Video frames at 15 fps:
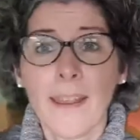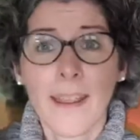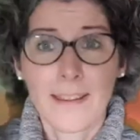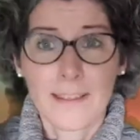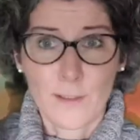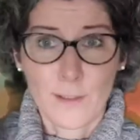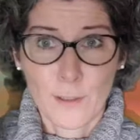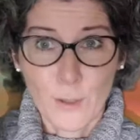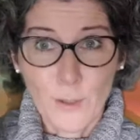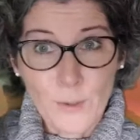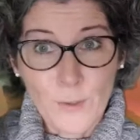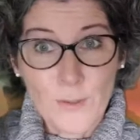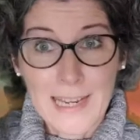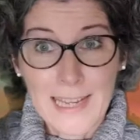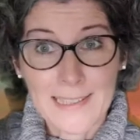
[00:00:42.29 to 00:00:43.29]
has
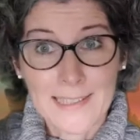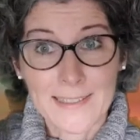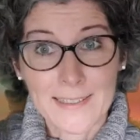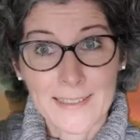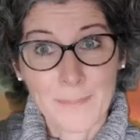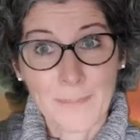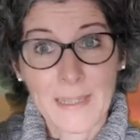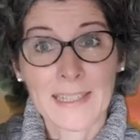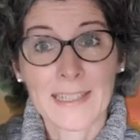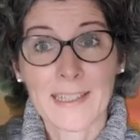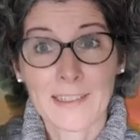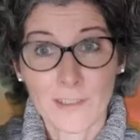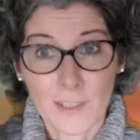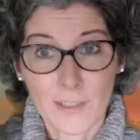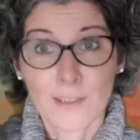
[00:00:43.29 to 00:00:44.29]
two letters
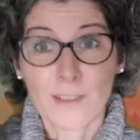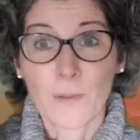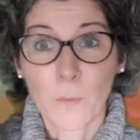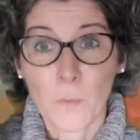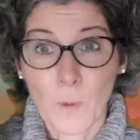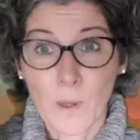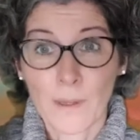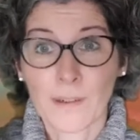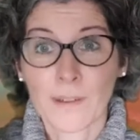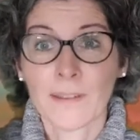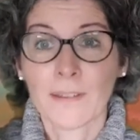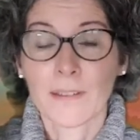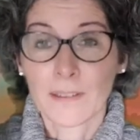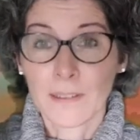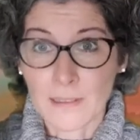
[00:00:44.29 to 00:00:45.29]
making just the one
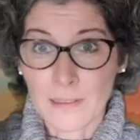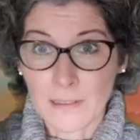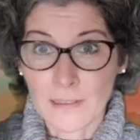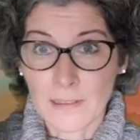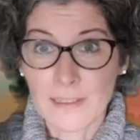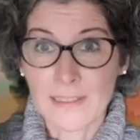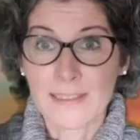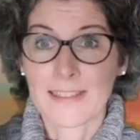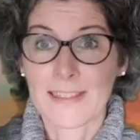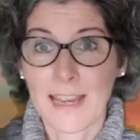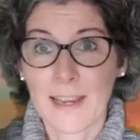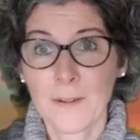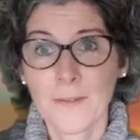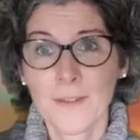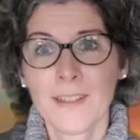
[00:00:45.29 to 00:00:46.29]
ool
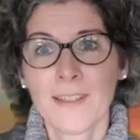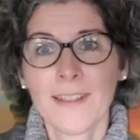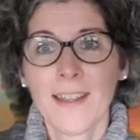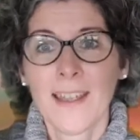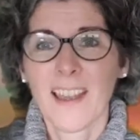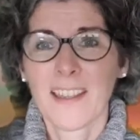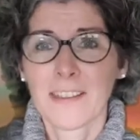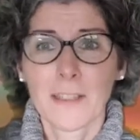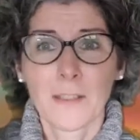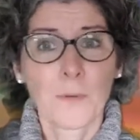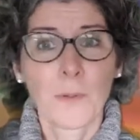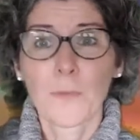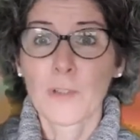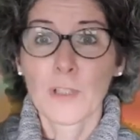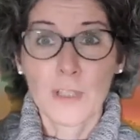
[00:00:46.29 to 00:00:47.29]
sound, and the other
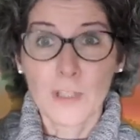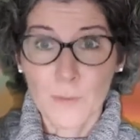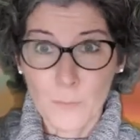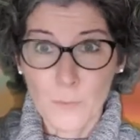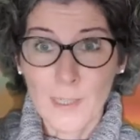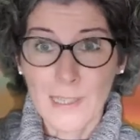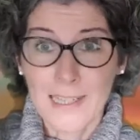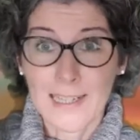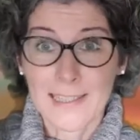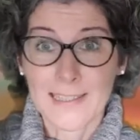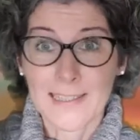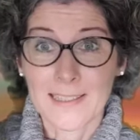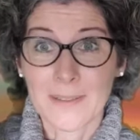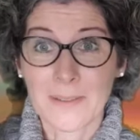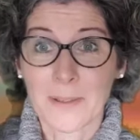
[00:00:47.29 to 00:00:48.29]
one was just one
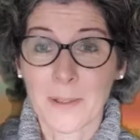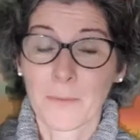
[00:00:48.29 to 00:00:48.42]
letter.